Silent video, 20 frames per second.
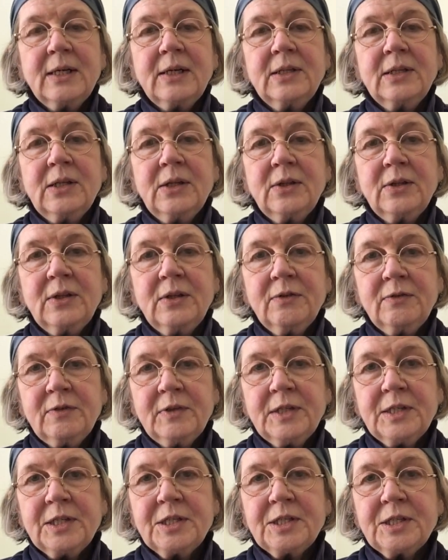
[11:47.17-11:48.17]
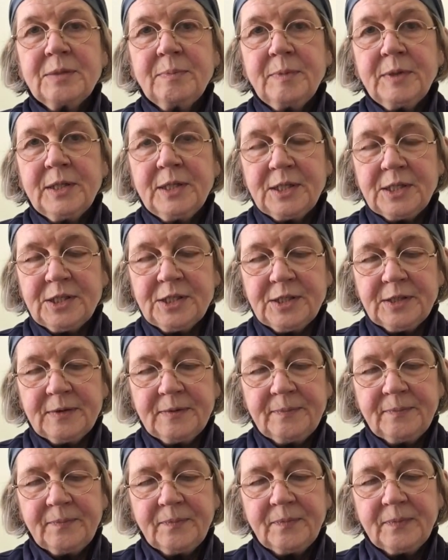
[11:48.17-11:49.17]
that the first
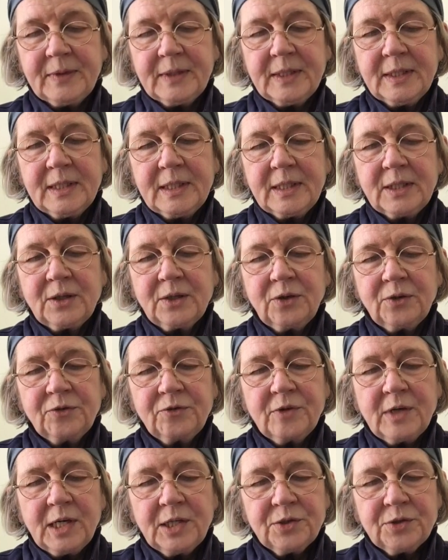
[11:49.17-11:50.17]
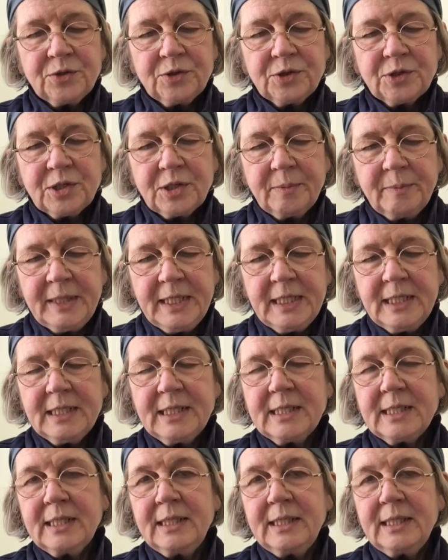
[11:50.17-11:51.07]
person Conradus commits